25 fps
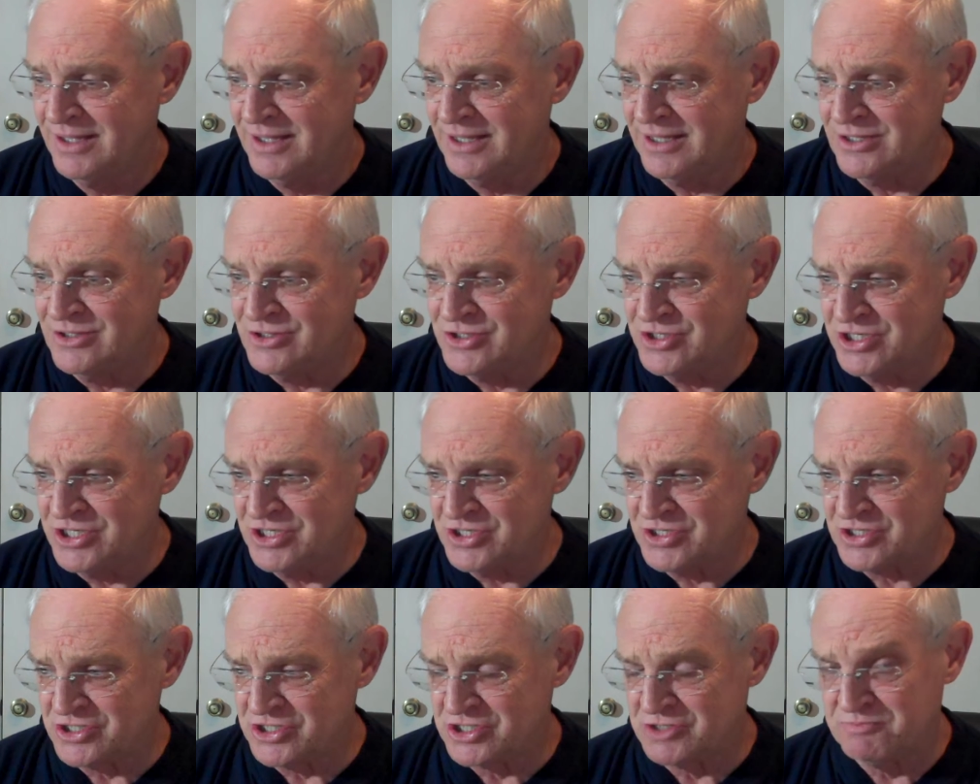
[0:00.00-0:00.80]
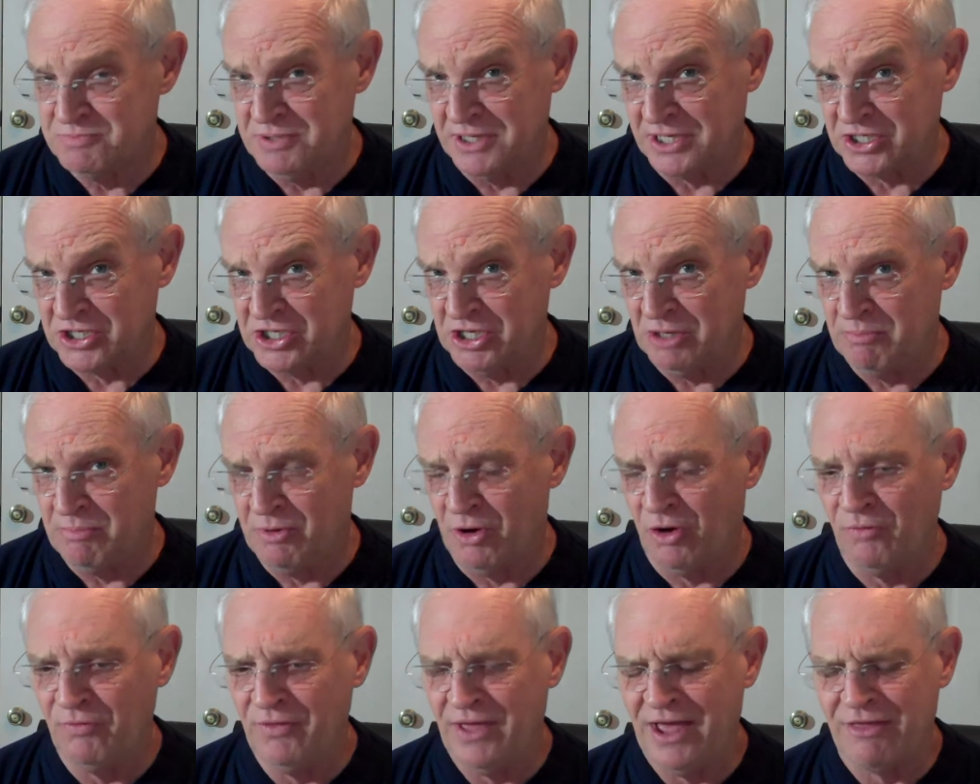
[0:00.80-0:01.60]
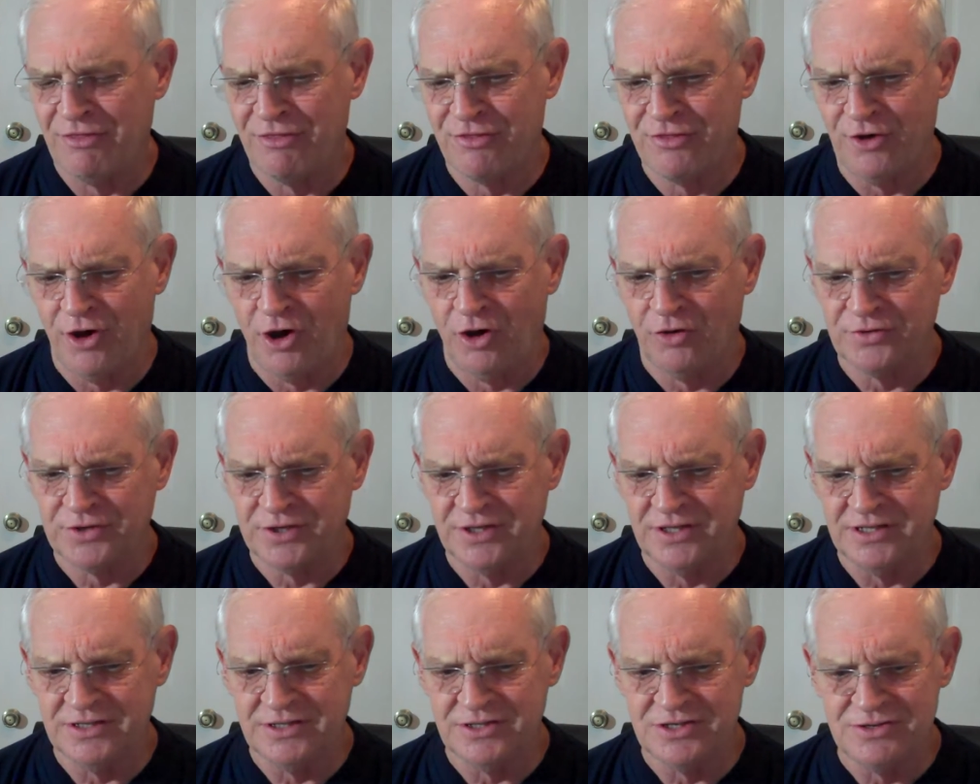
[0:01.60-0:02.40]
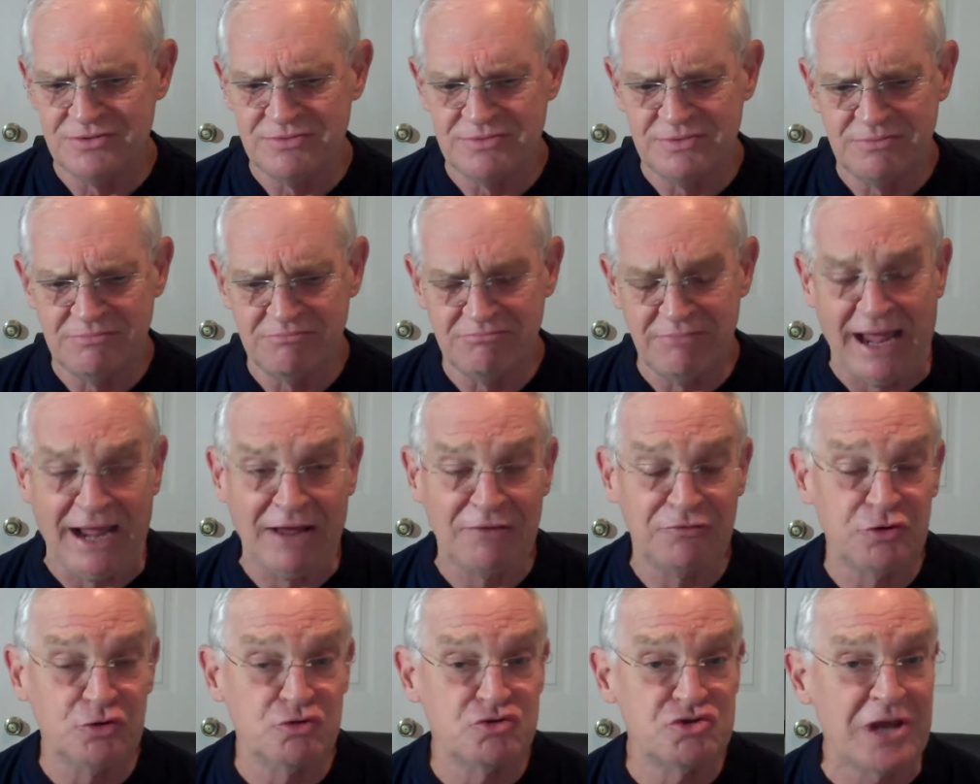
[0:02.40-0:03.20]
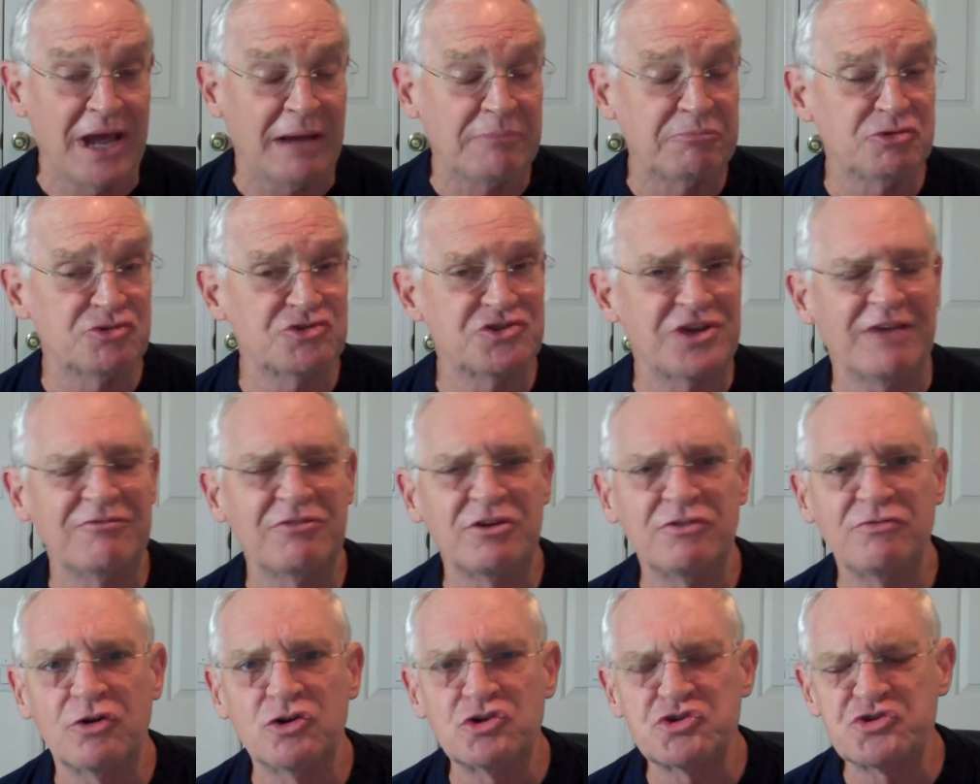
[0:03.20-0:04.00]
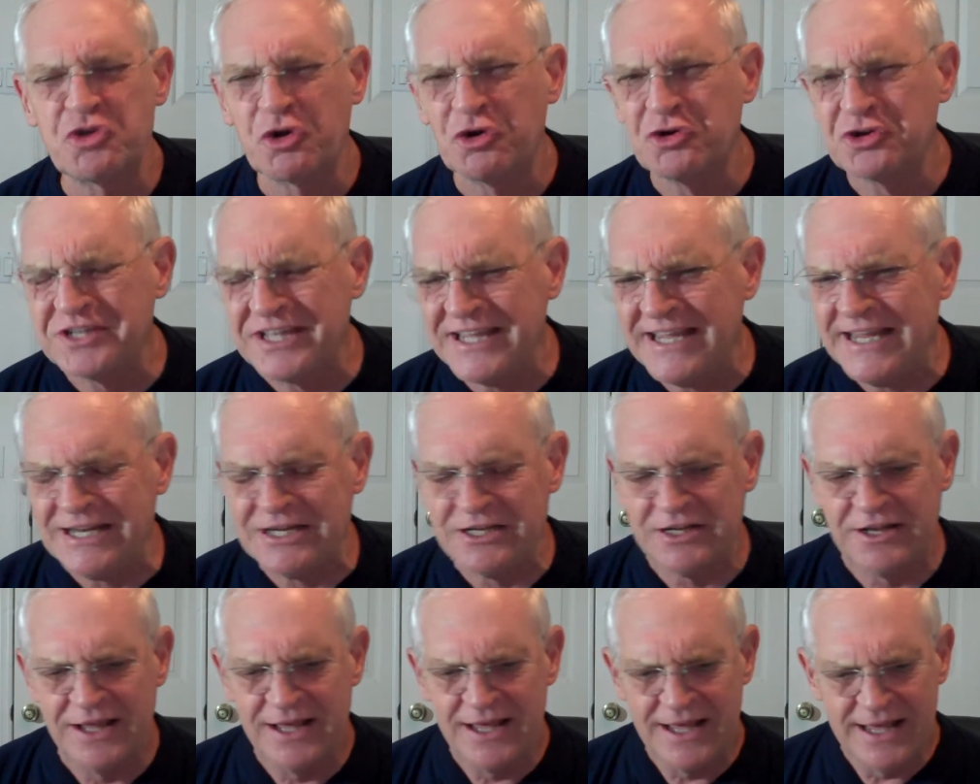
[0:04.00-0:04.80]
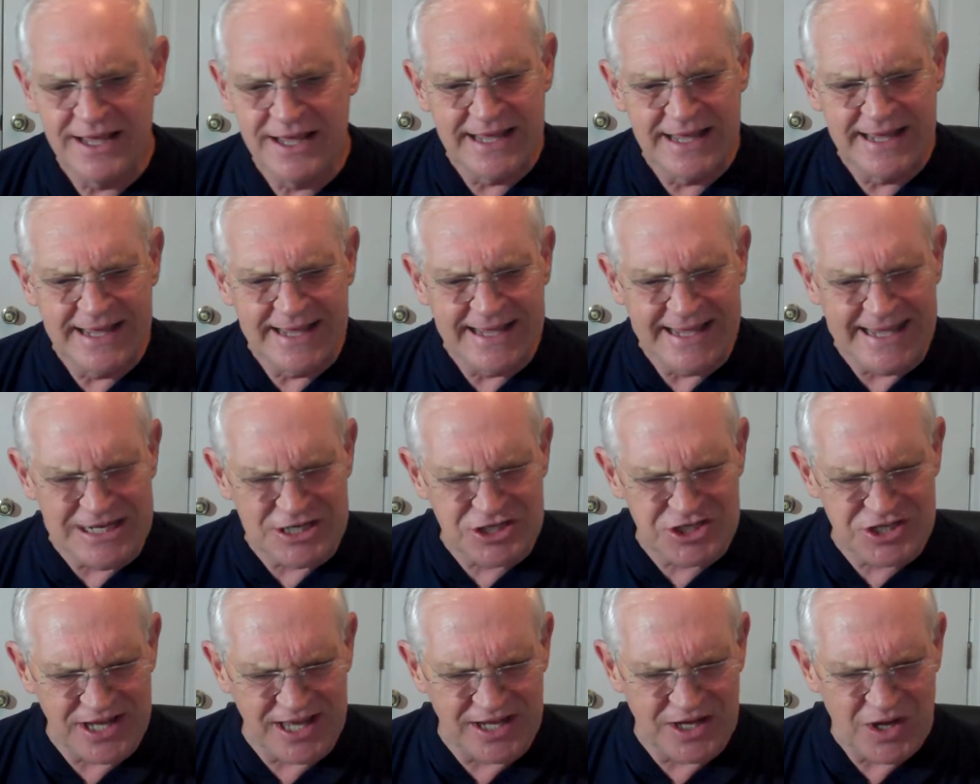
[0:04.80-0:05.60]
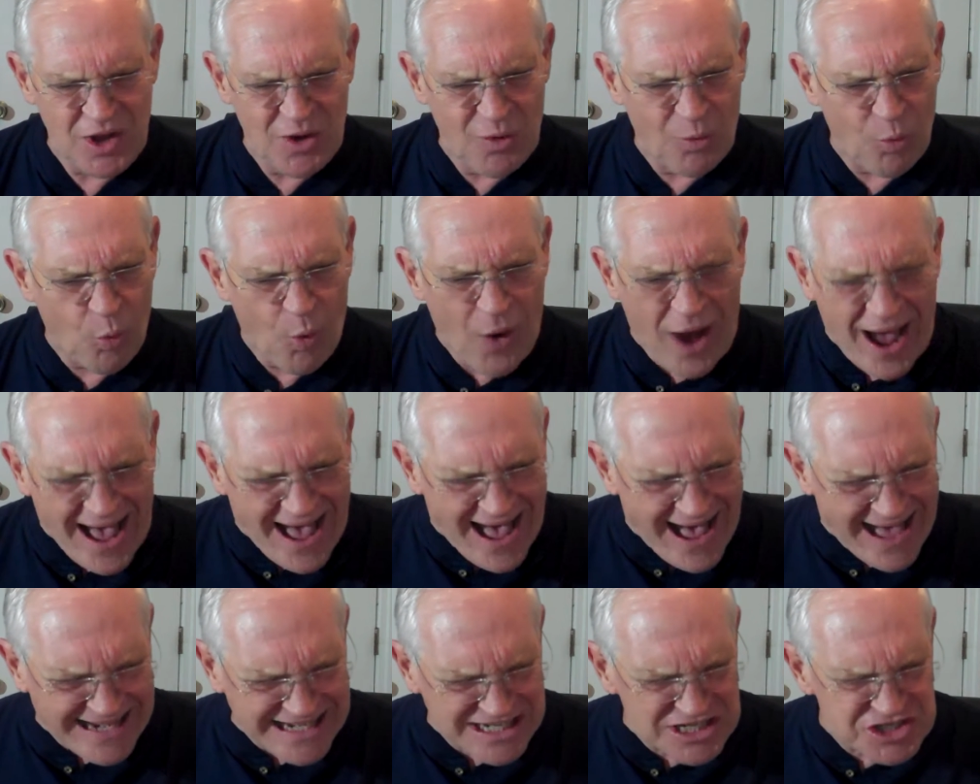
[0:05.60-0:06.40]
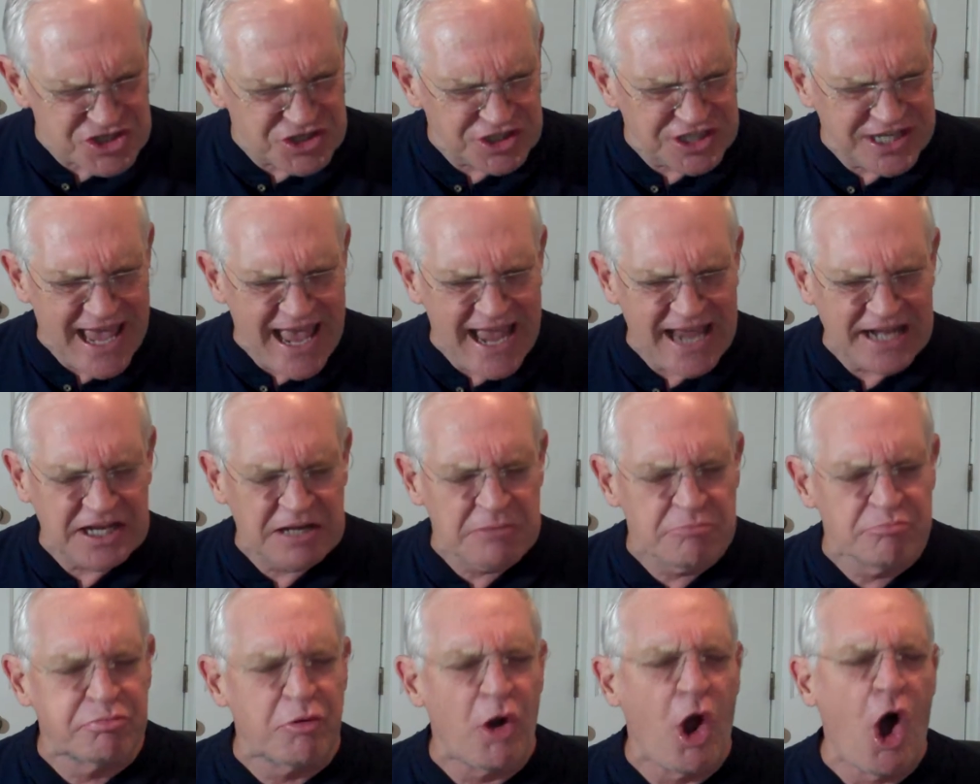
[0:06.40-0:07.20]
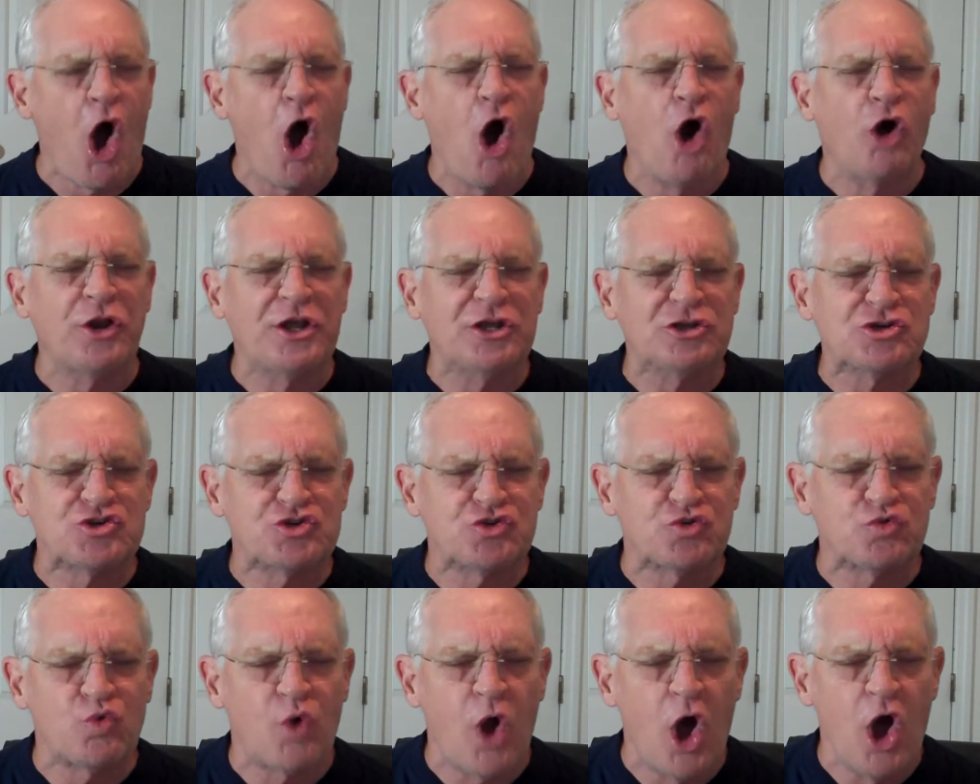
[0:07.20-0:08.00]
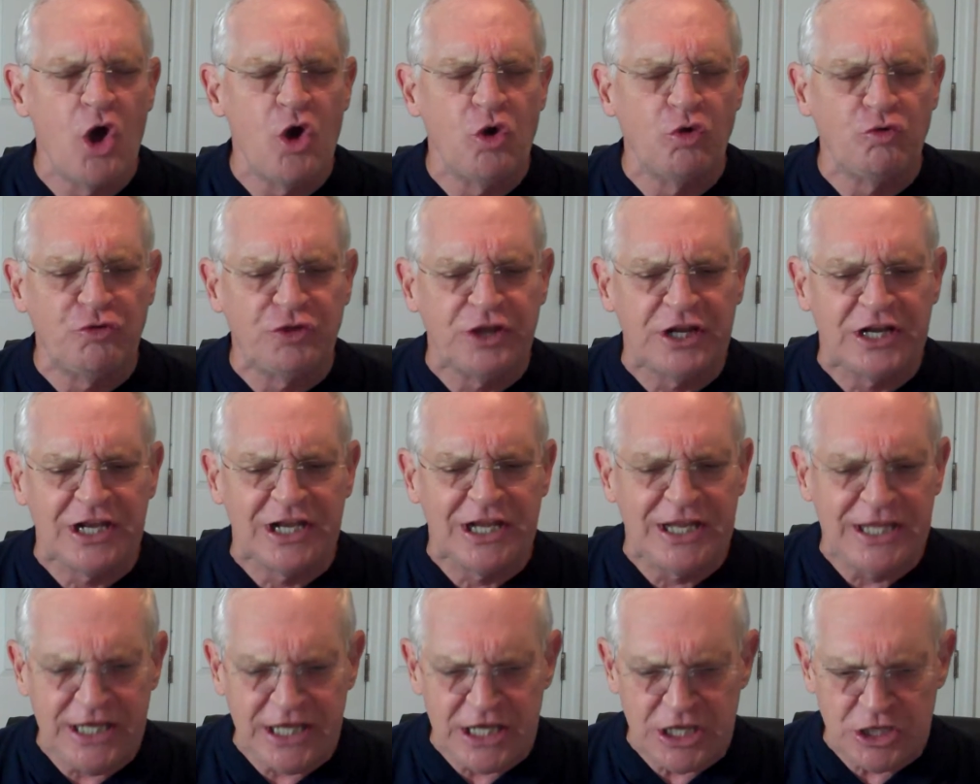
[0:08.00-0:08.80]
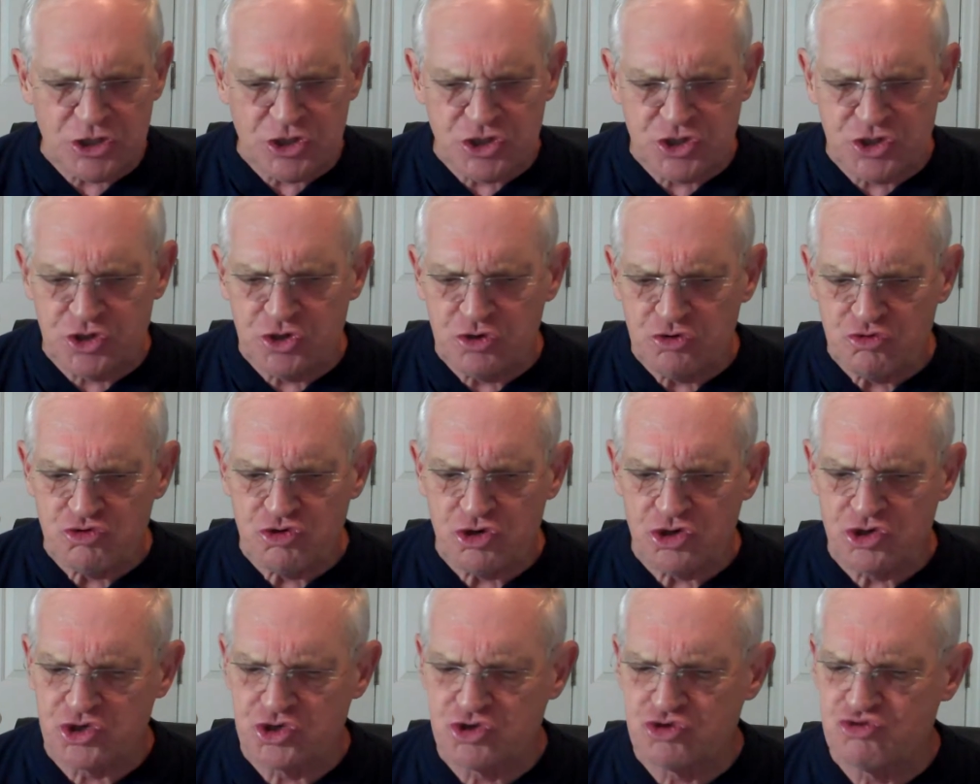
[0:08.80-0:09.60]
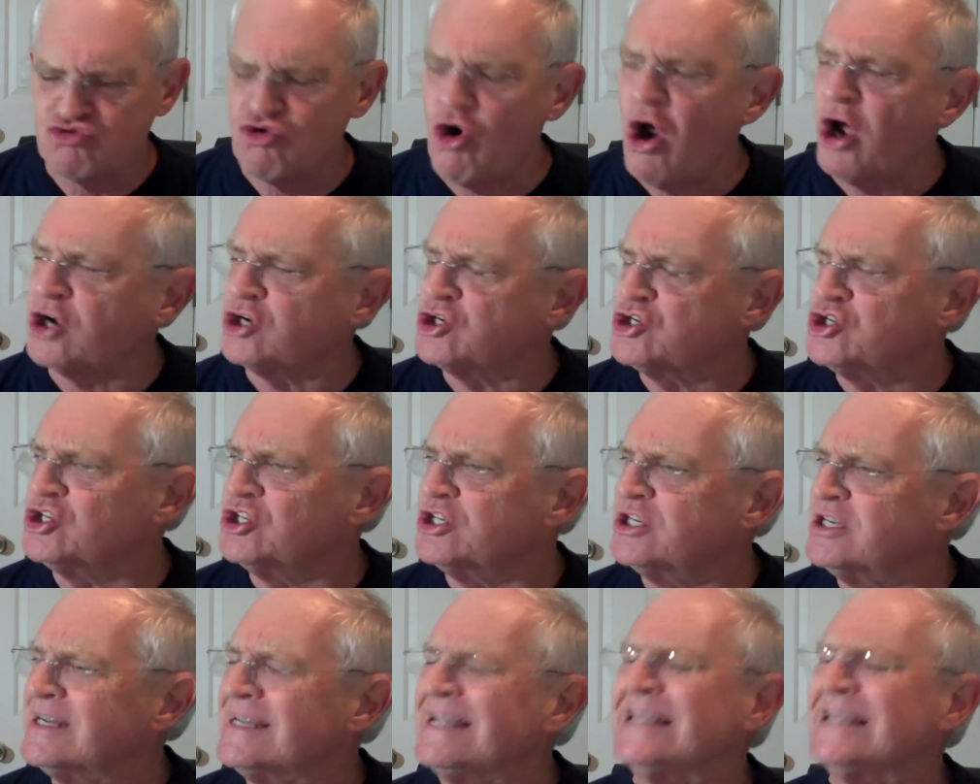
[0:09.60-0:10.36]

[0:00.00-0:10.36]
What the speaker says: And Jesus picked up on that thought in Matthew chapter 7 verse 13, and he said, "Wide is the gate and broad is the road that leads to destruction."